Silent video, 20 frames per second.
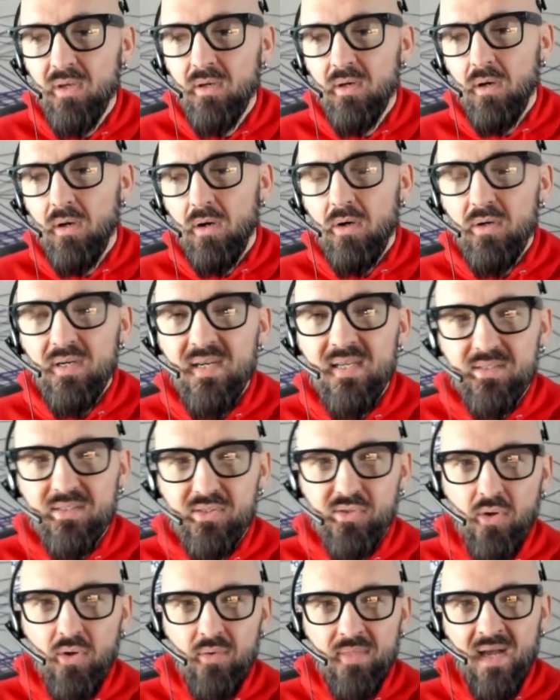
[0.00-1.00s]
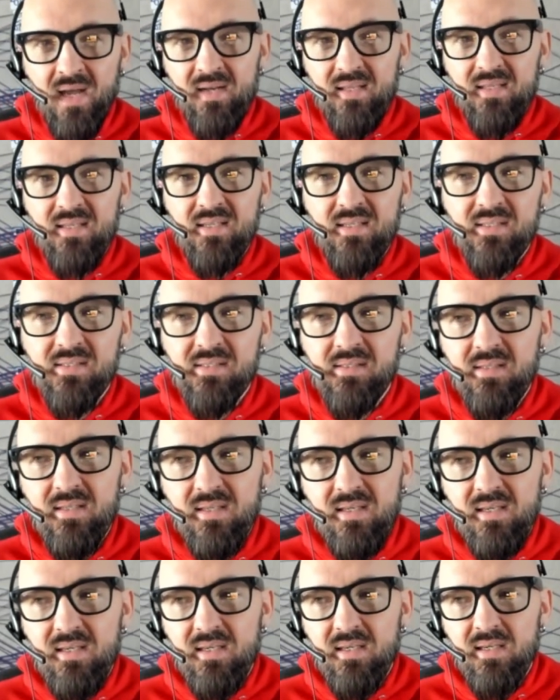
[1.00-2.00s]
All right, so that is
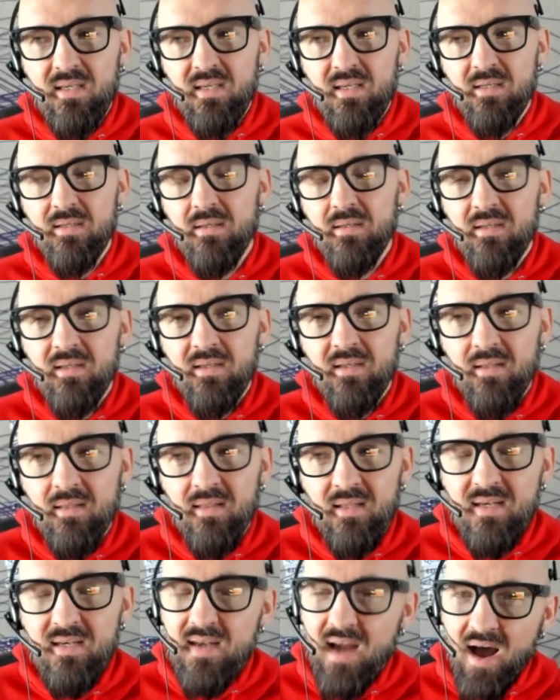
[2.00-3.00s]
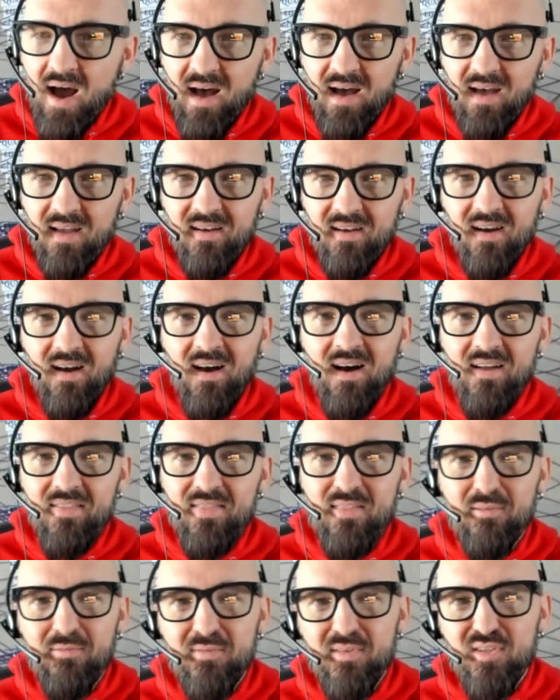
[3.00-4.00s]
the
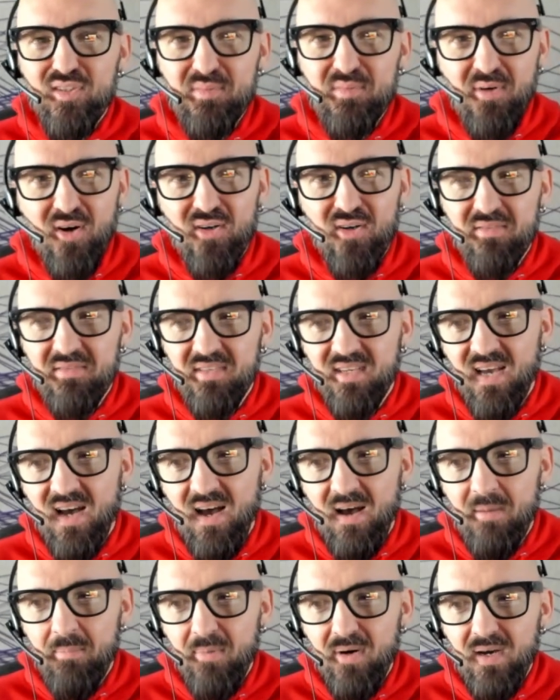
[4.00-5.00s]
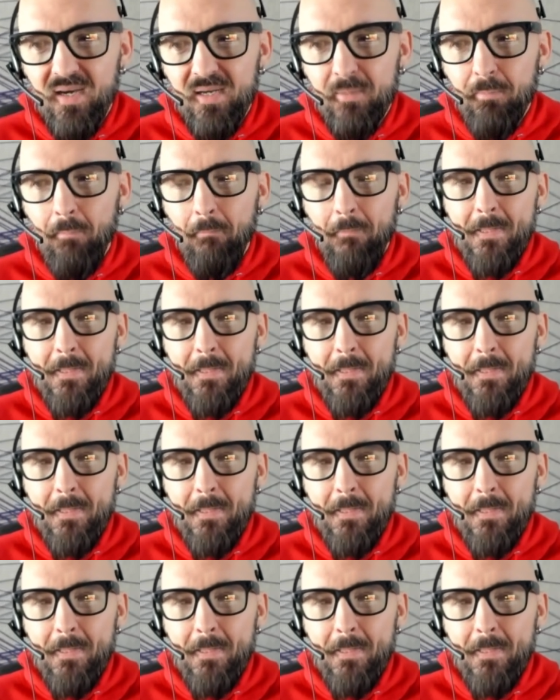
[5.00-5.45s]
non-on-the-field part of the Combine.